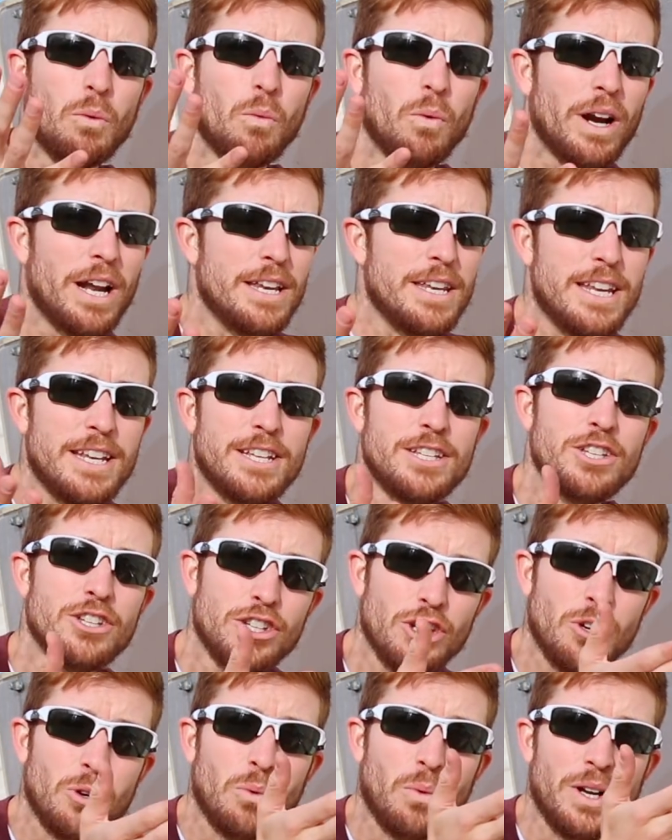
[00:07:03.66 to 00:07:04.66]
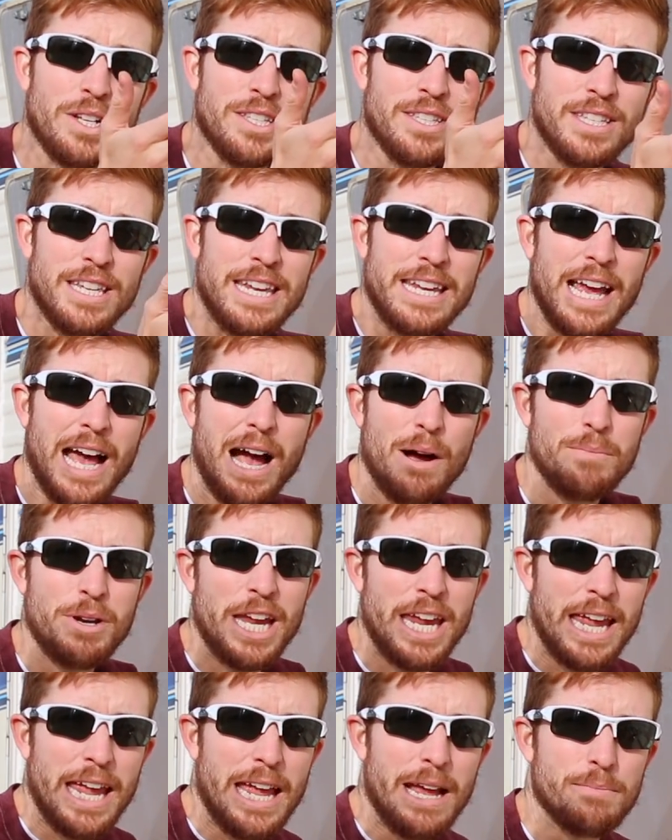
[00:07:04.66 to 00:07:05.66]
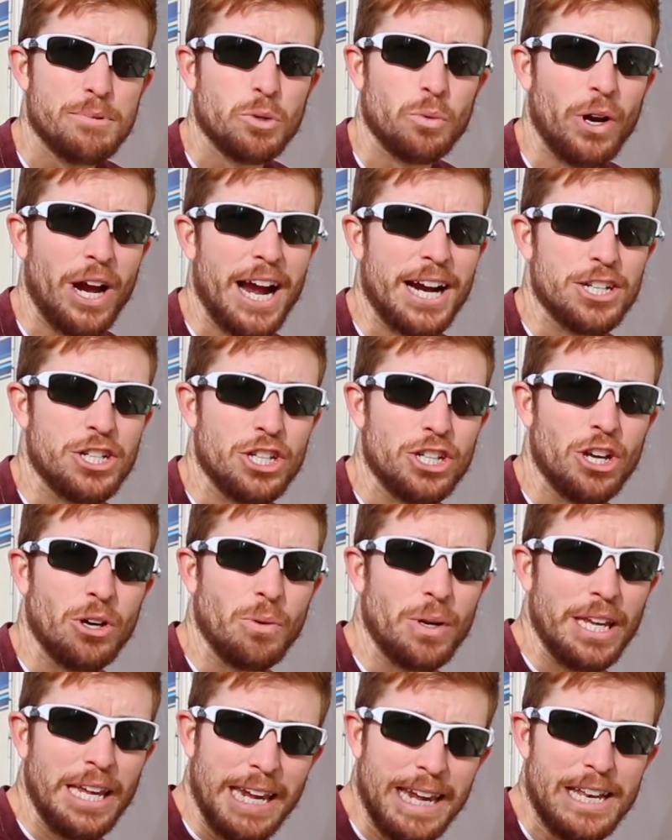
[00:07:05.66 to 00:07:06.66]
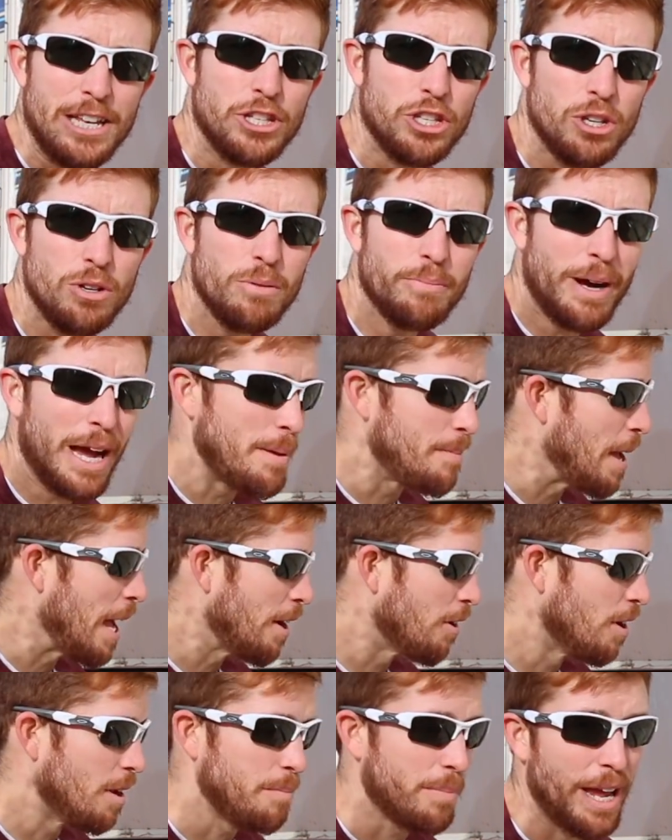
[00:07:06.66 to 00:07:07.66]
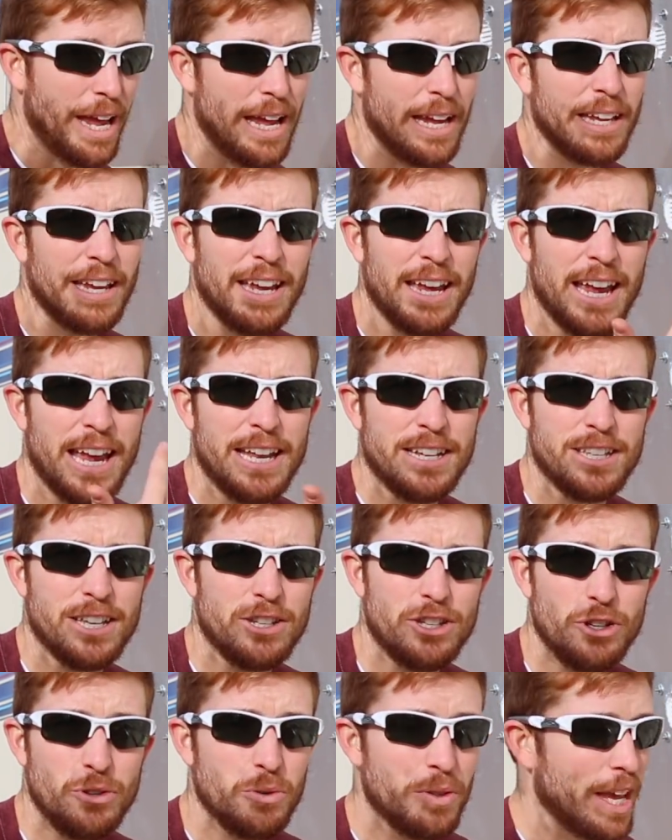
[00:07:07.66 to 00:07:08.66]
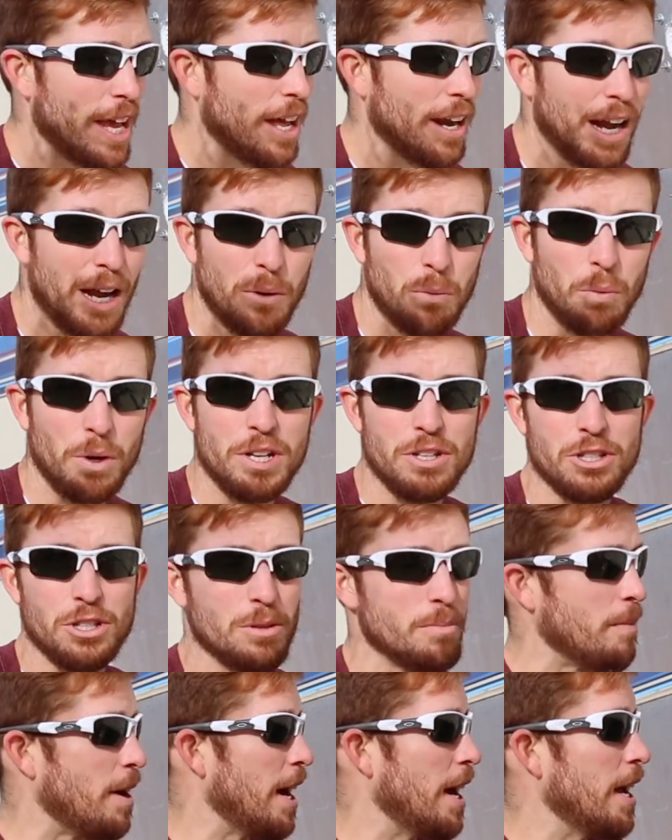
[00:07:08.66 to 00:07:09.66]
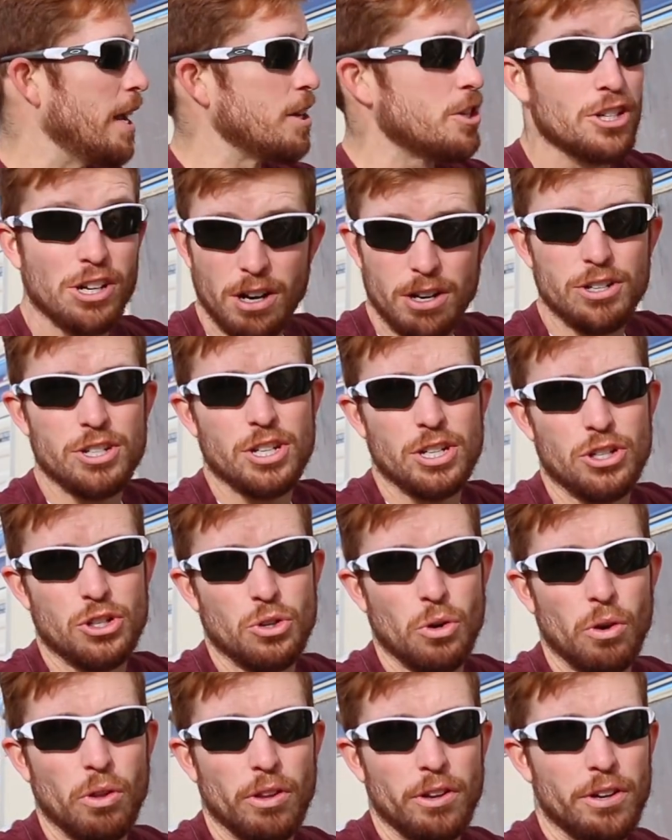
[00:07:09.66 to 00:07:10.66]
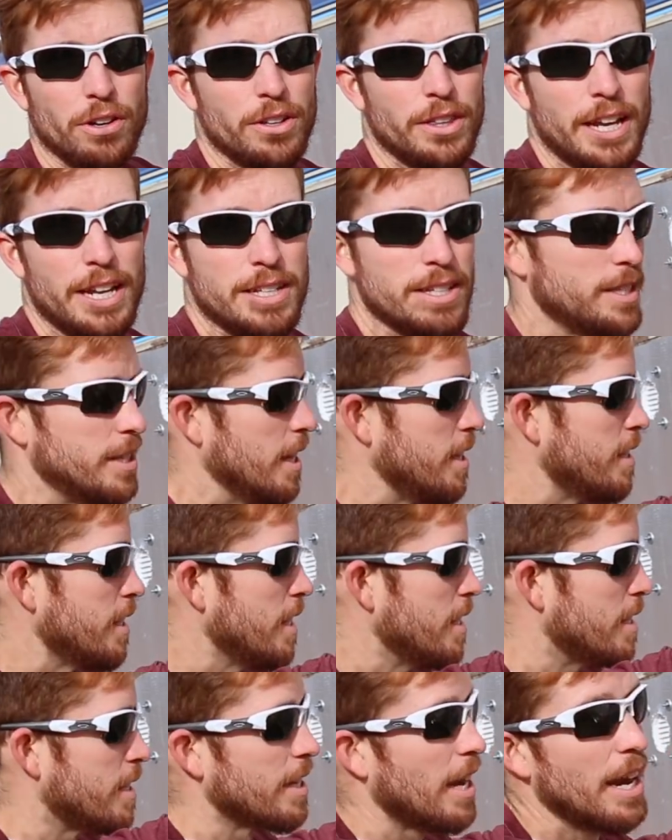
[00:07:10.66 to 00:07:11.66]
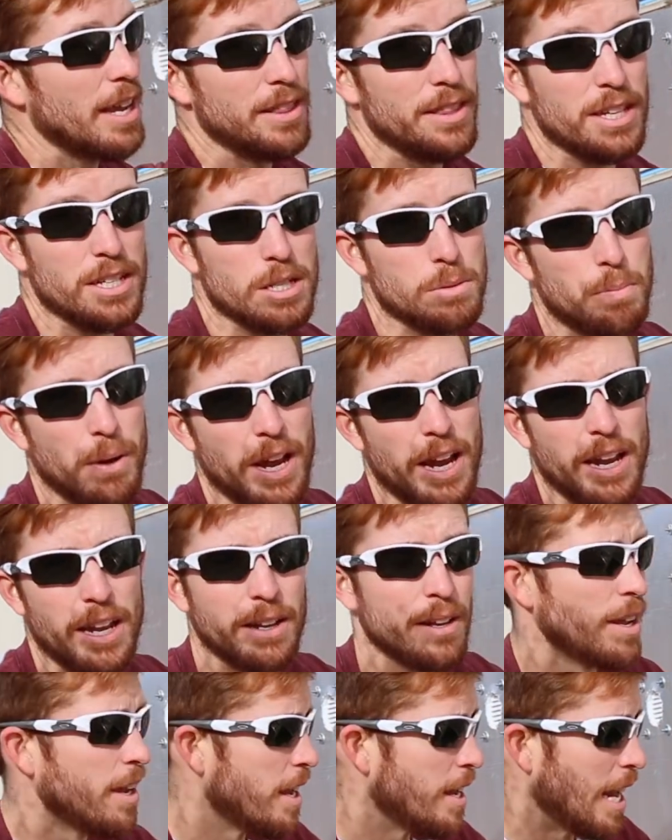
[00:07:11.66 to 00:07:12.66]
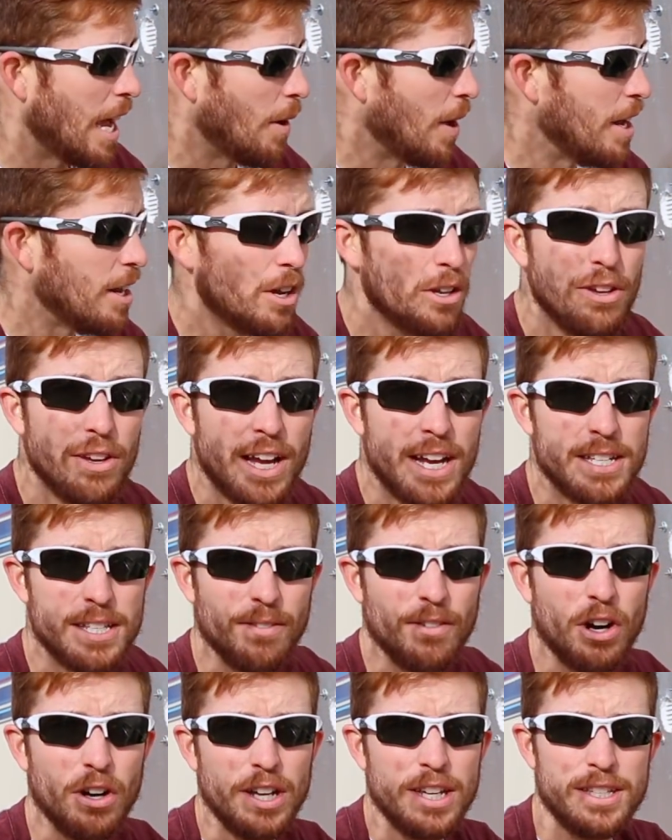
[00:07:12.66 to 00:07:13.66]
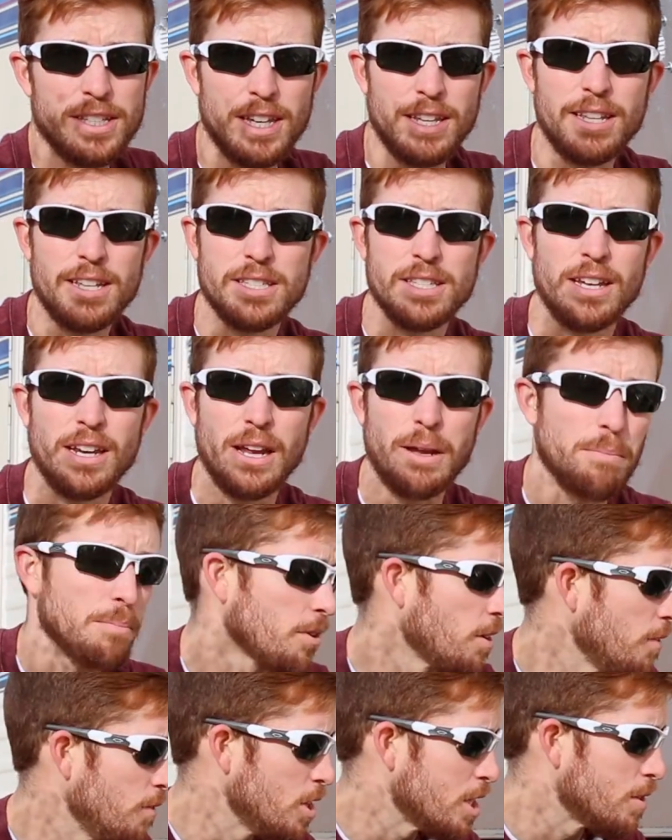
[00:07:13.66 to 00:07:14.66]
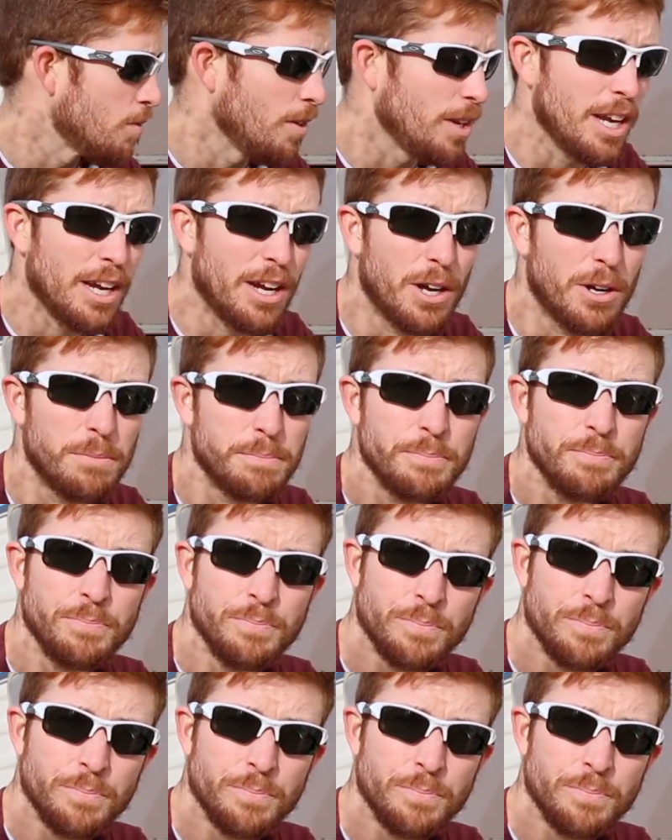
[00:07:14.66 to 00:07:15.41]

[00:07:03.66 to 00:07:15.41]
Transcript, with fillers: what I needed to do was see how many amps were actually going into my battery bank, and to do that I went to my charge controller that sits inside this bay. Now, I know you guys have already seen this in a previous video,